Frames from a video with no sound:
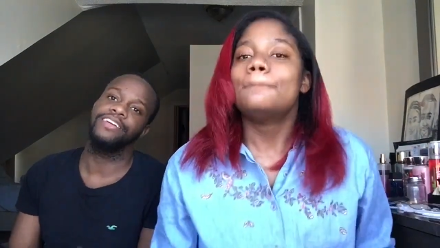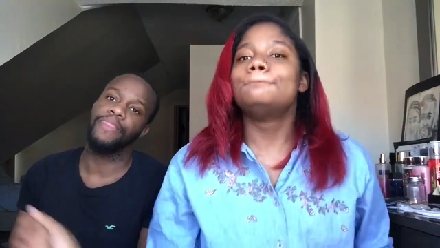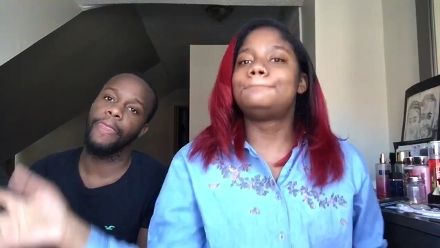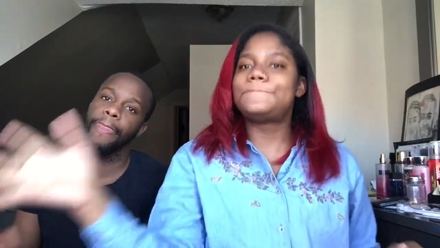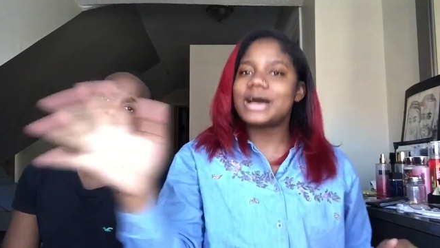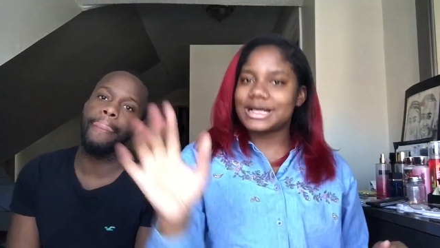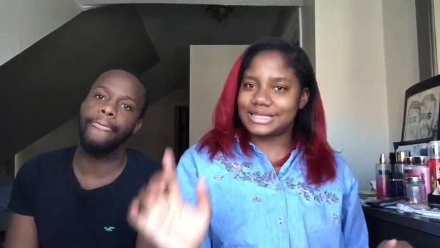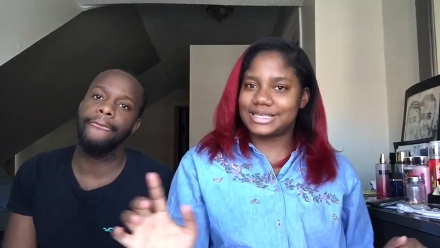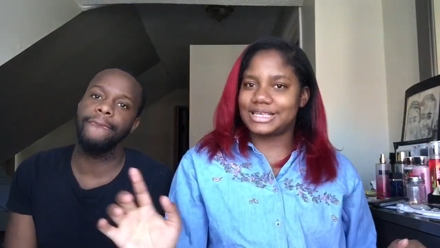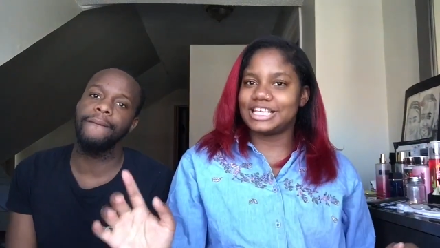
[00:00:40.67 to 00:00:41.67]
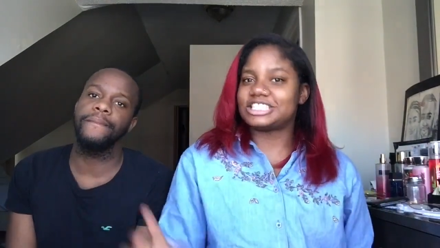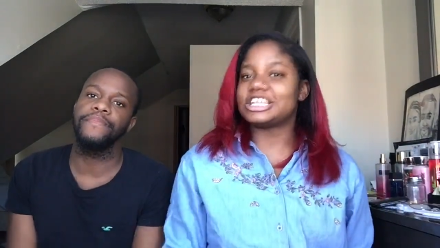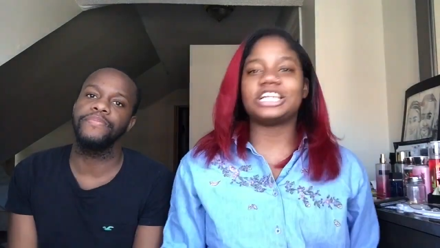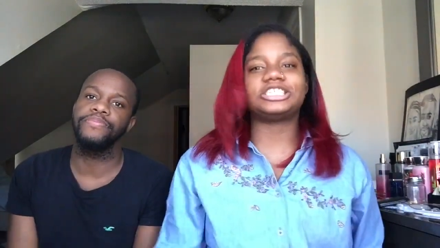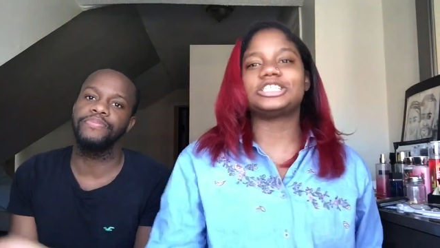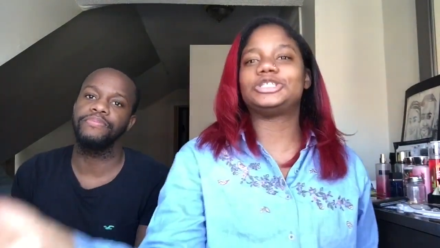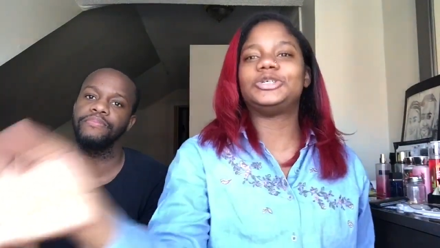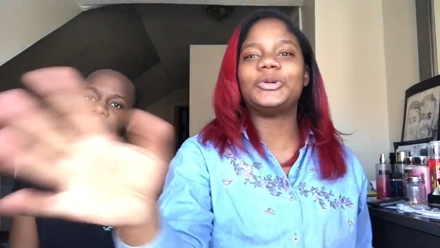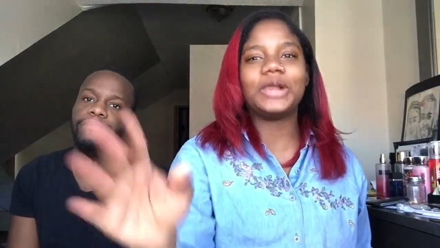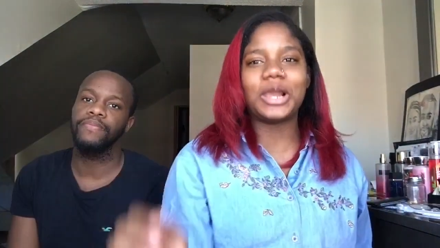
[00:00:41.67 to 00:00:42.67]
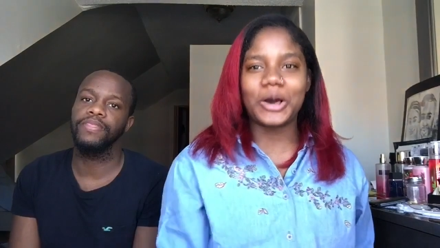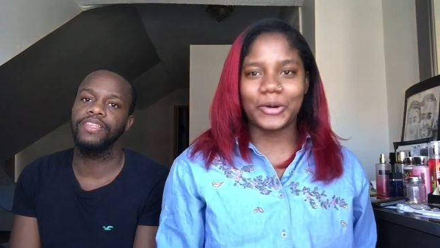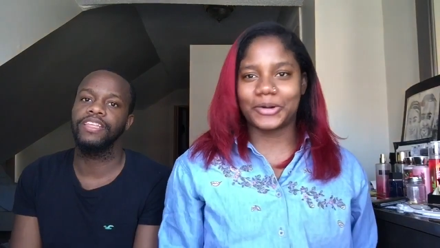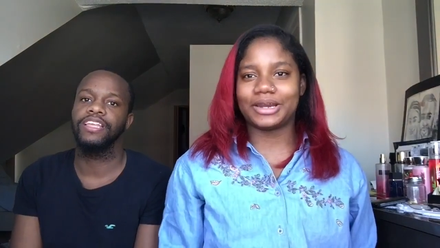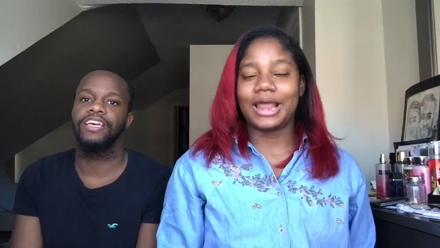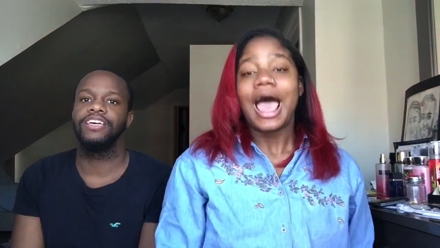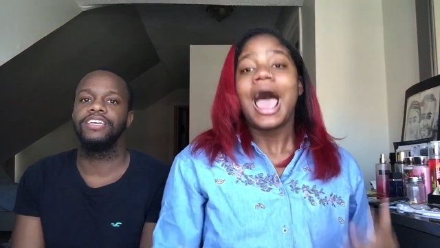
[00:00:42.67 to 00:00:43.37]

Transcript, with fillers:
Speaker 1: But it's not just you alone.